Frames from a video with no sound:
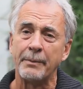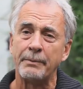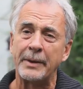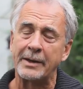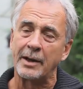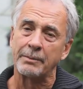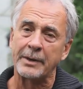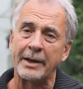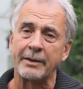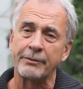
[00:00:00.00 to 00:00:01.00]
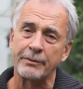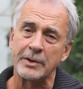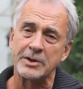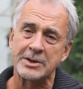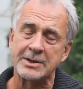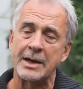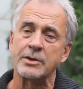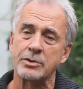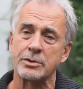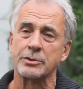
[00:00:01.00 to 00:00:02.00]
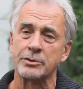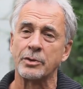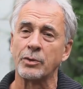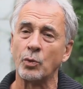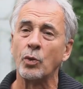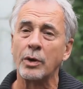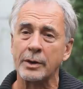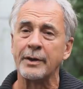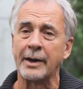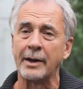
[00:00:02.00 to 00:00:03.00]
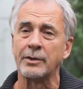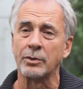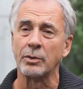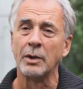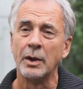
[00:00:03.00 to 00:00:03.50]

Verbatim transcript: become kind of central to the work that I do